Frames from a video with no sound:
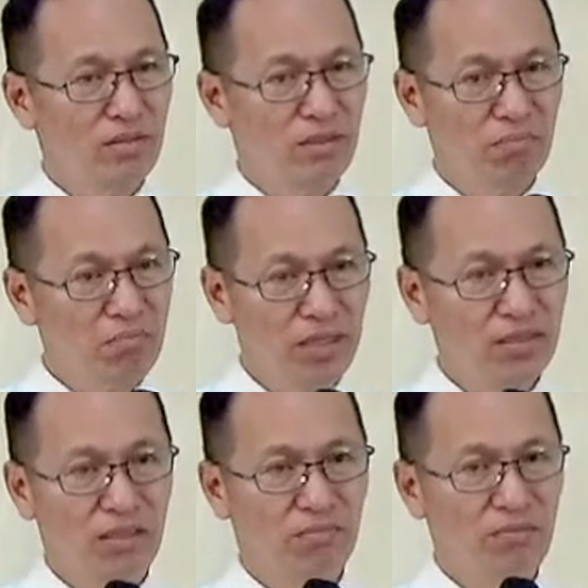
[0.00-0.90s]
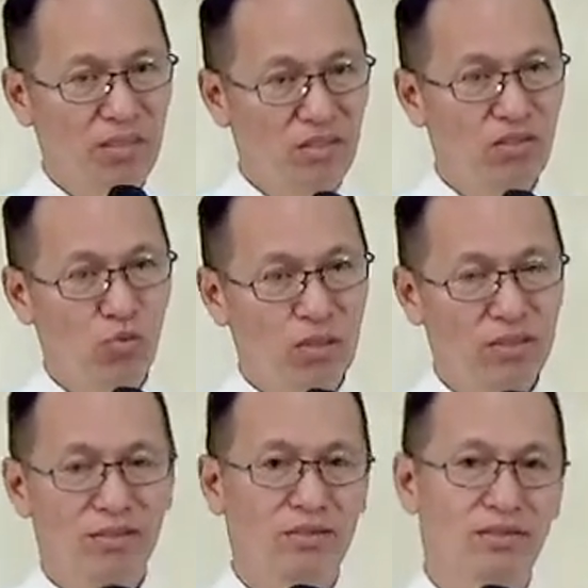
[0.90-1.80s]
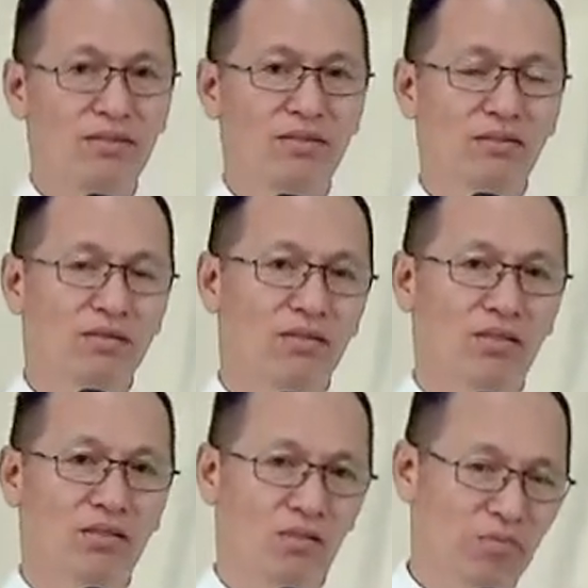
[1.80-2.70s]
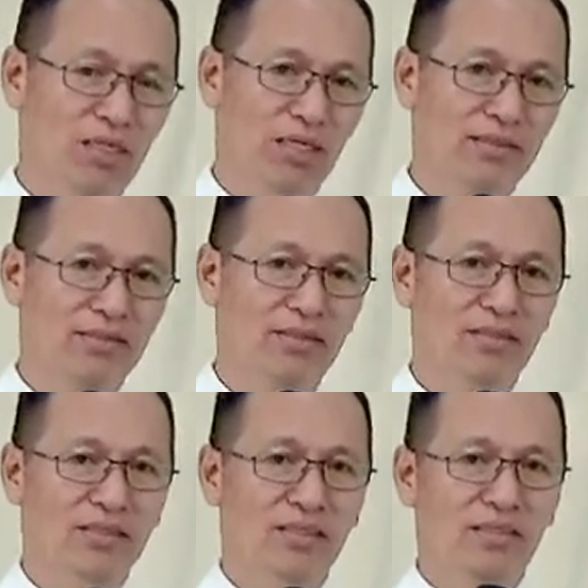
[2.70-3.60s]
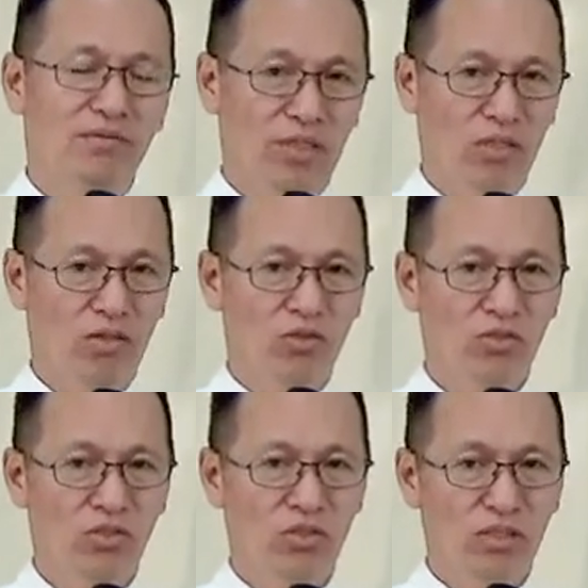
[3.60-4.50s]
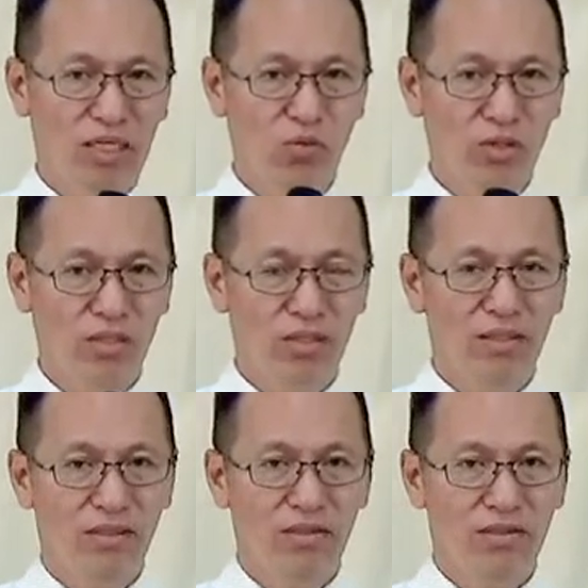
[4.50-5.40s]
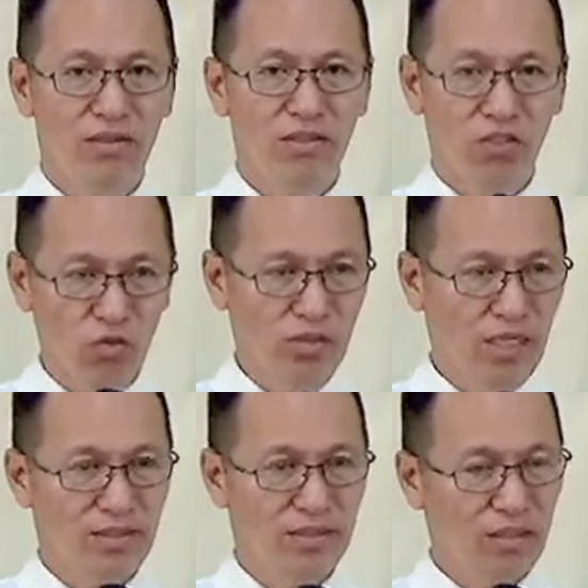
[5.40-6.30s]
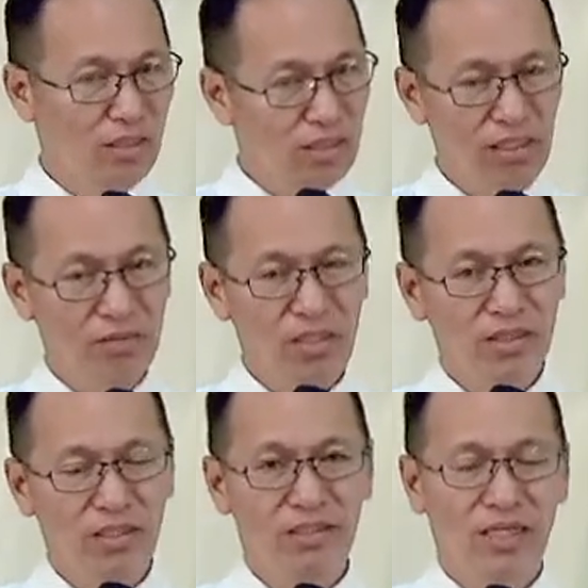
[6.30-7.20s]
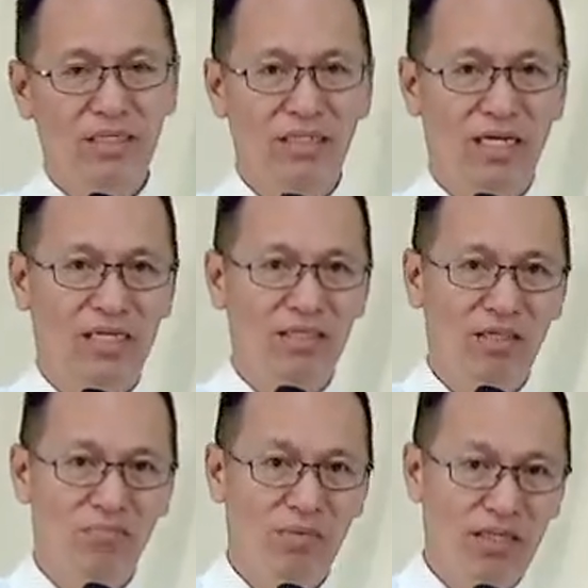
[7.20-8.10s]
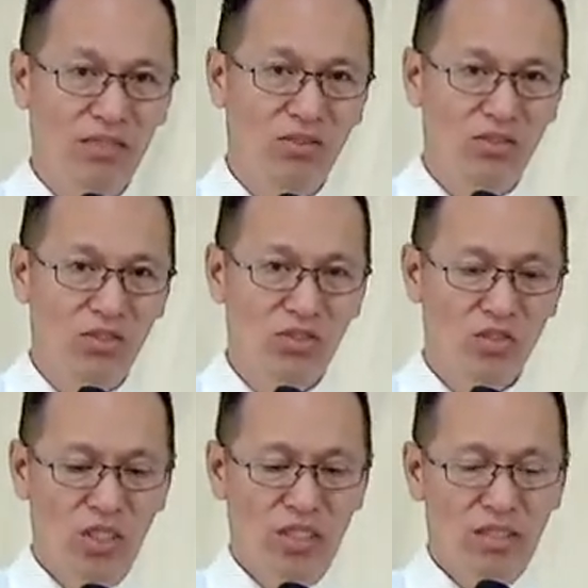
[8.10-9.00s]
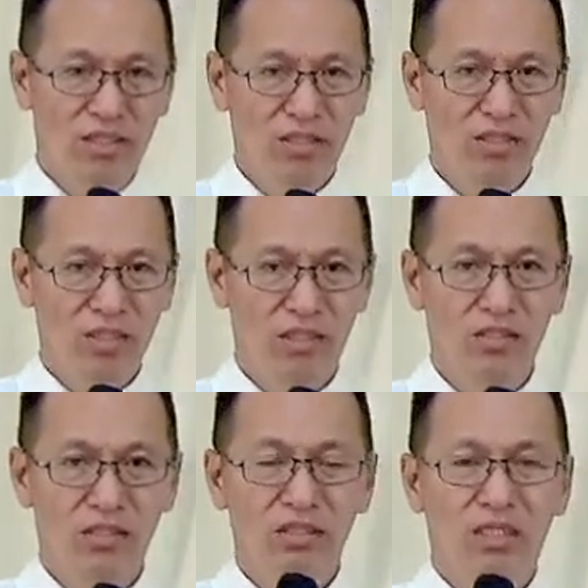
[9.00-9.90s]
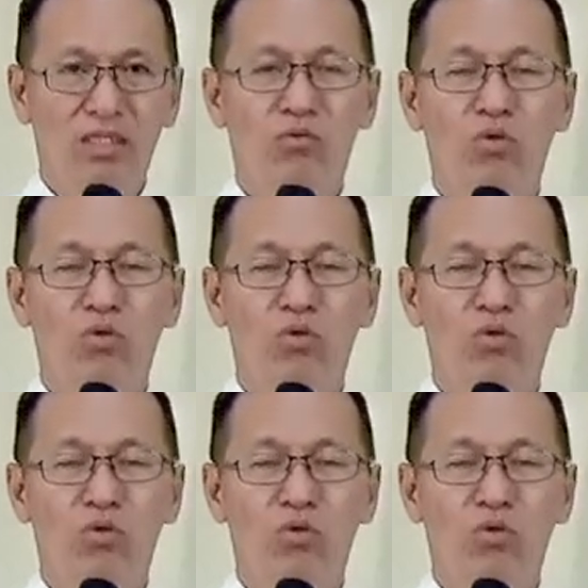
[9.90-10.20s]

part of these works of God because God will use us. Gagamitin tayo ng ating Panginoong Diyos. This is, we